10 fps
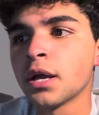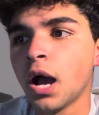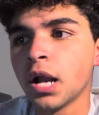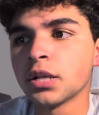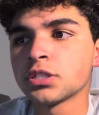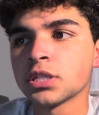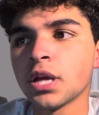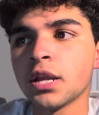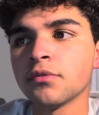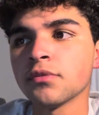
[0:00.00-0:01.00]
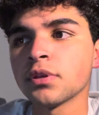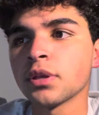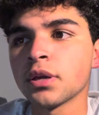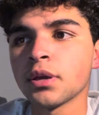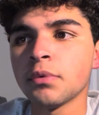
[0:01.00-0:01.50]
Honestly, I'm
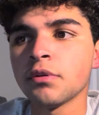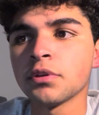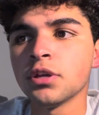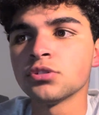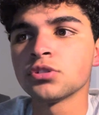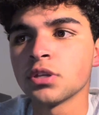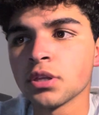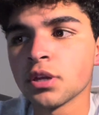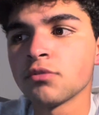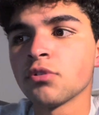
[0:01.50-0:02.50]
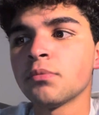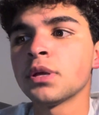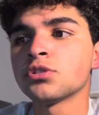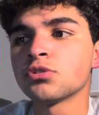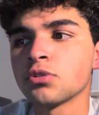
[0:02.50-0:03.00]
not really interested in like
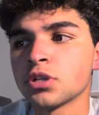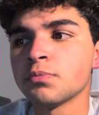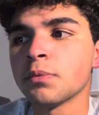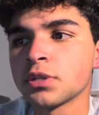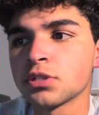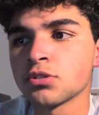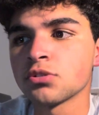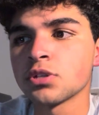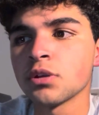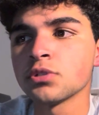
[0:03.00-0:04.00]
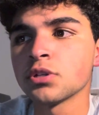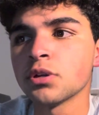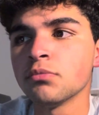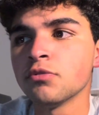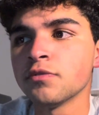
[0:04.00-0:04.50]
romance stories, but my sister said it was a good
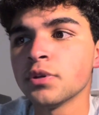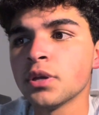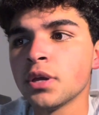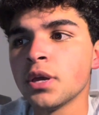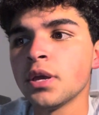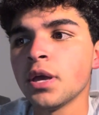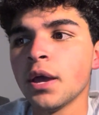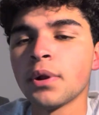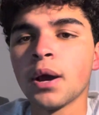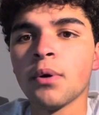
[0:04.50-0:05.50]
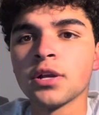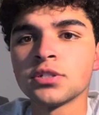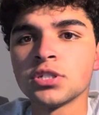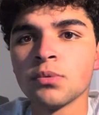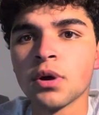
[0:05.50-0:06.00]
movie, and when I watched
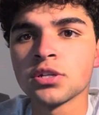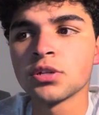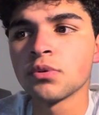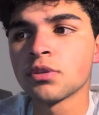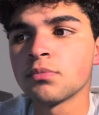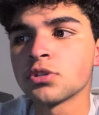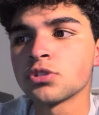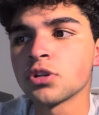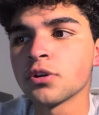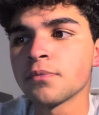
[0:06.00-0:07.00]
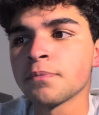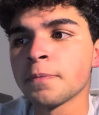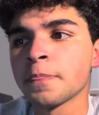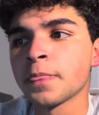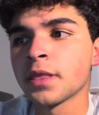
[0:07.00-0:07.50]
it, she watched it with me, so
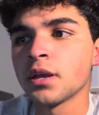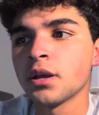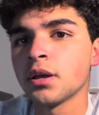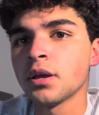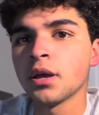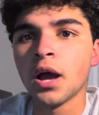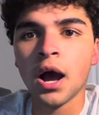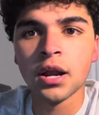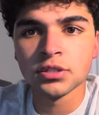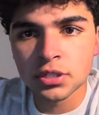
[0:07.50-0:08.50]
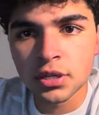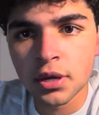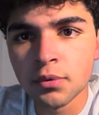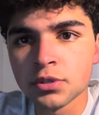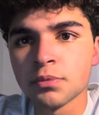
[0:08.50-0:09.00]
honestly,
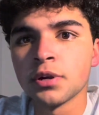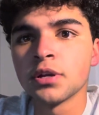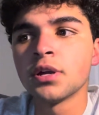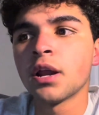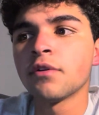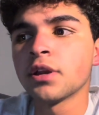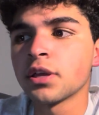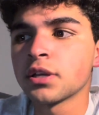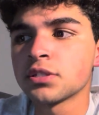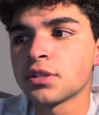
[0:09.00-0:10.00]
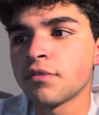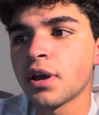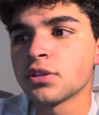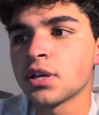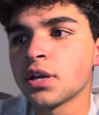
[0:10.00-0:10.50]
it was a pretty good. I rated like a 7 out
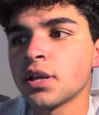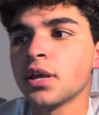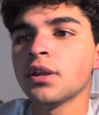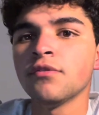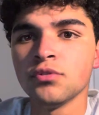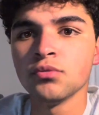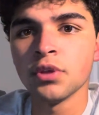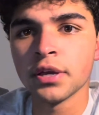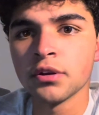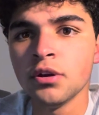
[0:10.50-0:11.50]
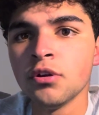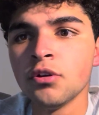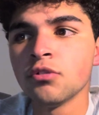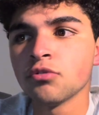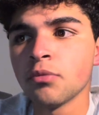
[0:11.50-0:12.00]
of 10, and if you like
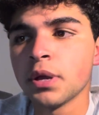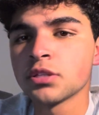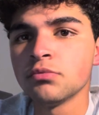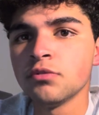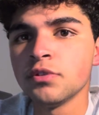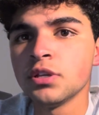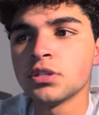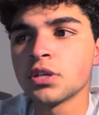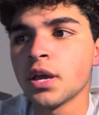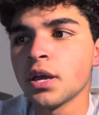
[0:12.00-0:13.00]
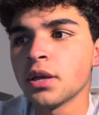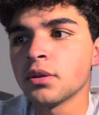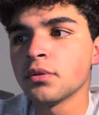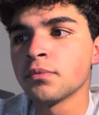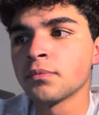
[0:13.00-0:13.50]
romance movies, and